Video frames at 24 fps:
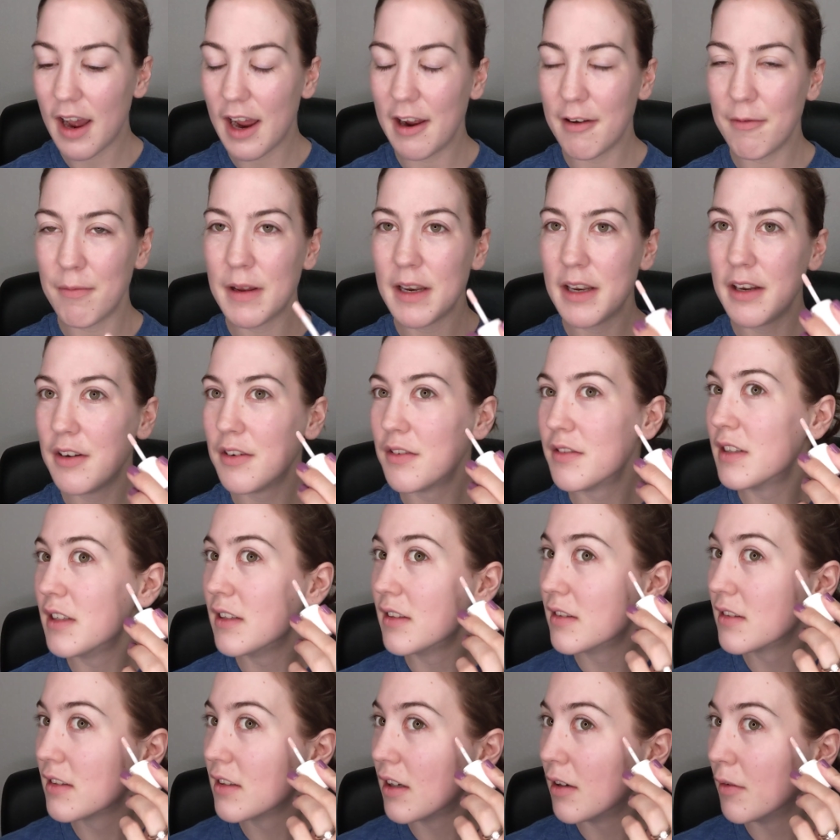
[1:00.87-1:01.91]
I've been
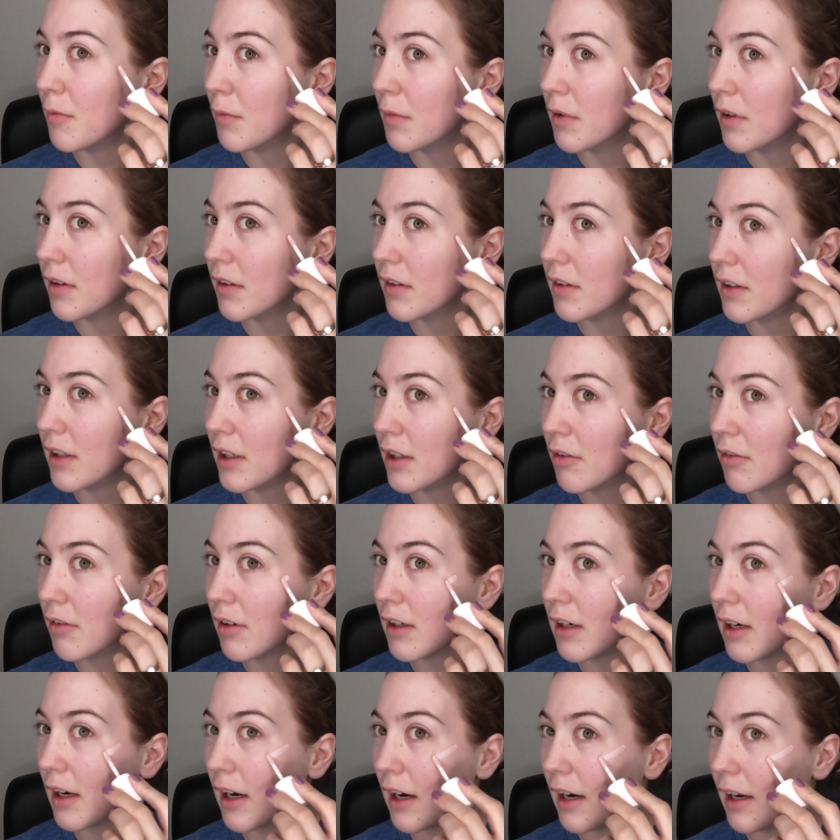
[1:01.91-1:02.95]
using some
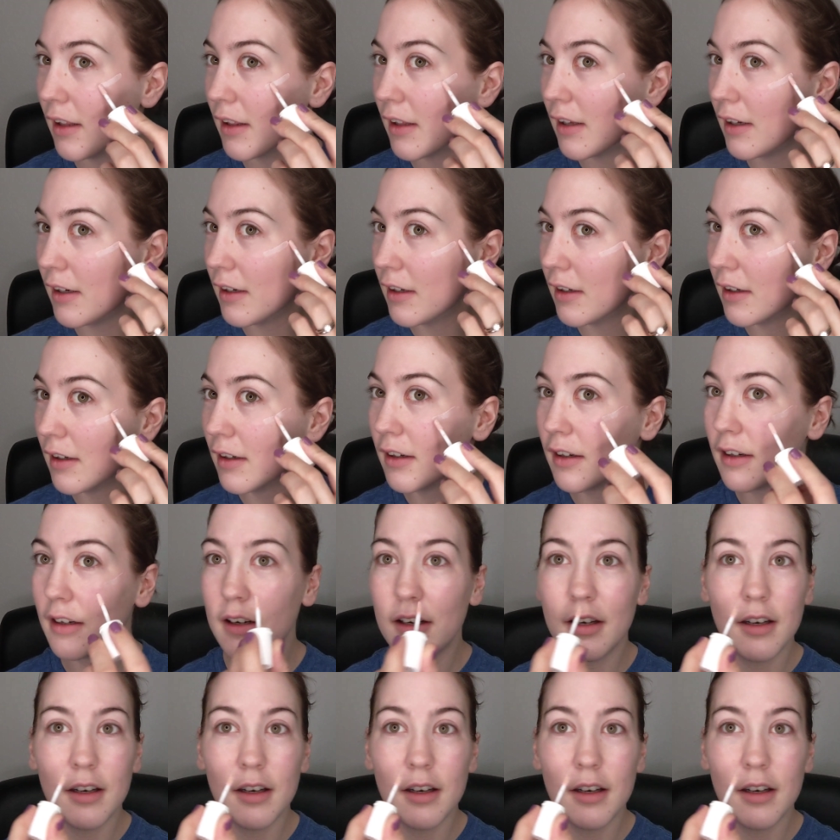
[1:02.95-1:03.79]
liquid highlighter